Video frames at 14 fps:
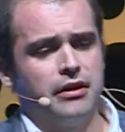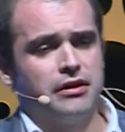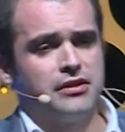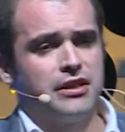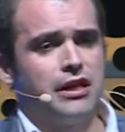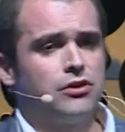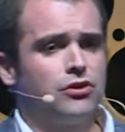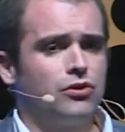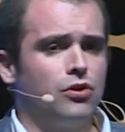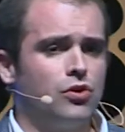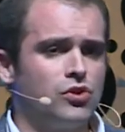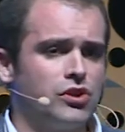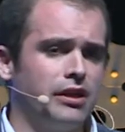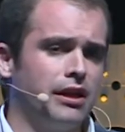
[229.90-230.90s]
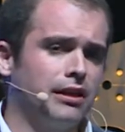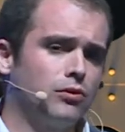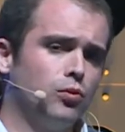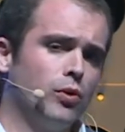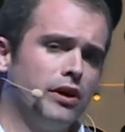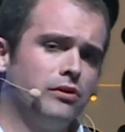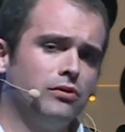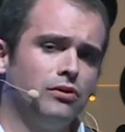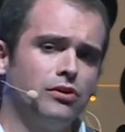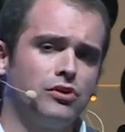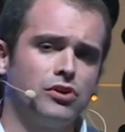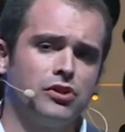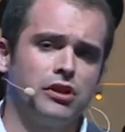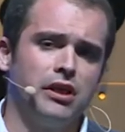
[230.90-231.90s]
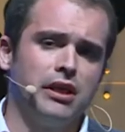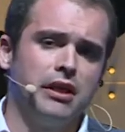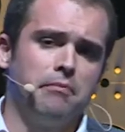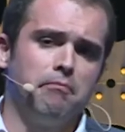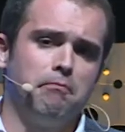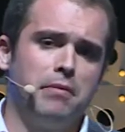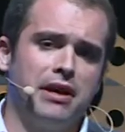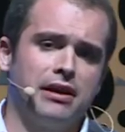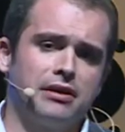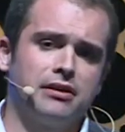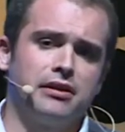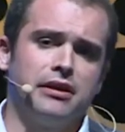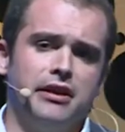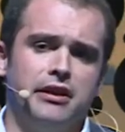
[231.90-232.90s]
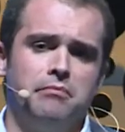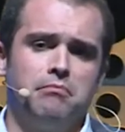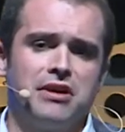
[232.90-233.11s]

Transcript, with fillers: sensors and actuators, but in